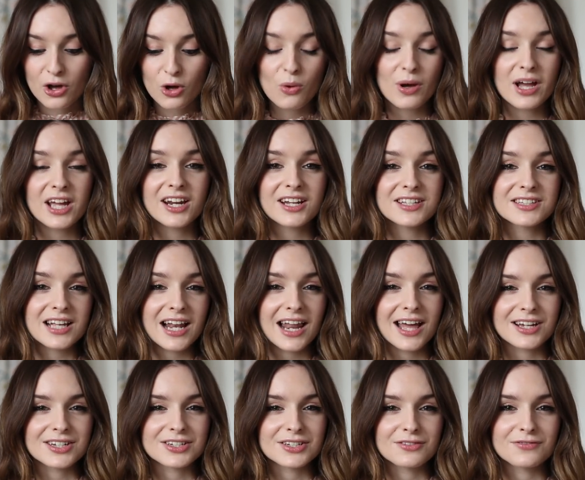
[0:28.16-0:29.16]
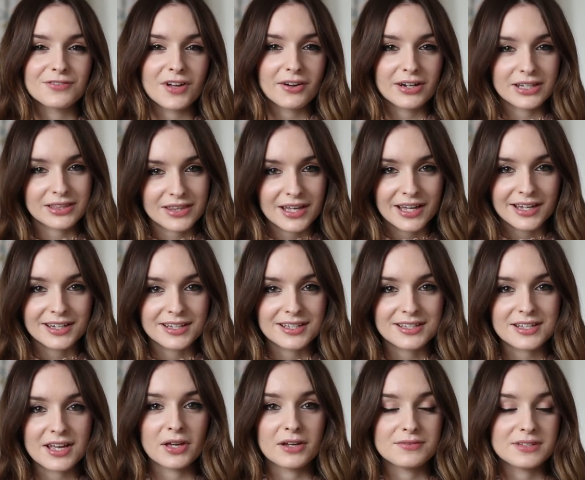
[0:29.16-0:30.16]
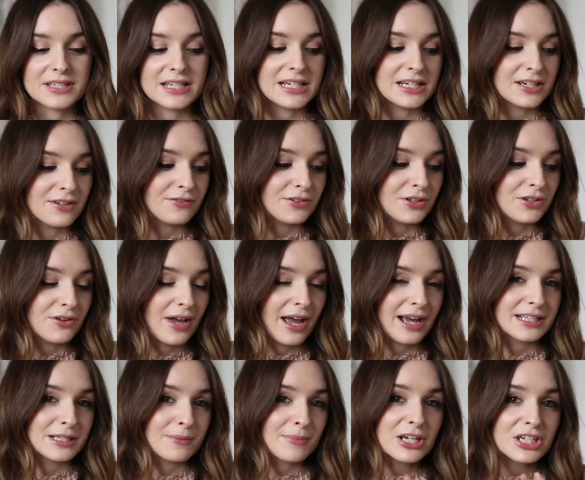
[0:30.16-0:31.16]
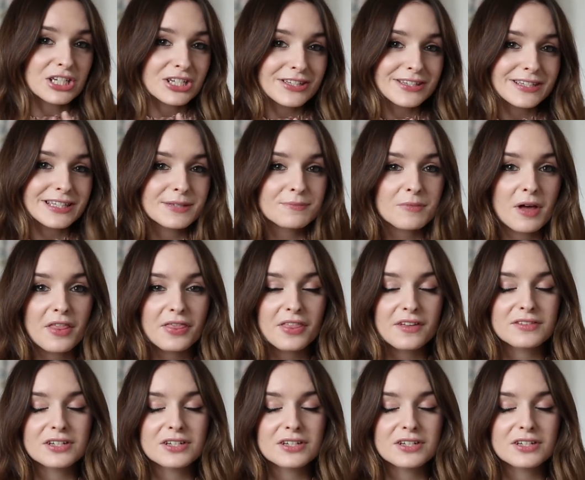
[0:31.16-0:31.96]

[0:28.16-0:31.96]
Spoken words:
quite a nice collection of varied things. I've seen a few exhibitions this month.